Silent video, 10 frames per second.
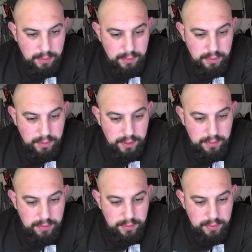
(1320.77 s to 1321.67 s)
do
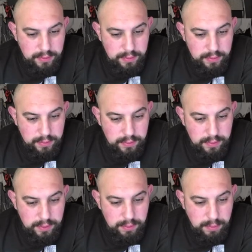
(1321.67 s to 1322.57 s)
this.
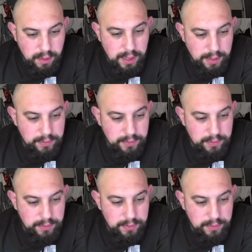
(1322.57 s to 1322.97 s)
We might have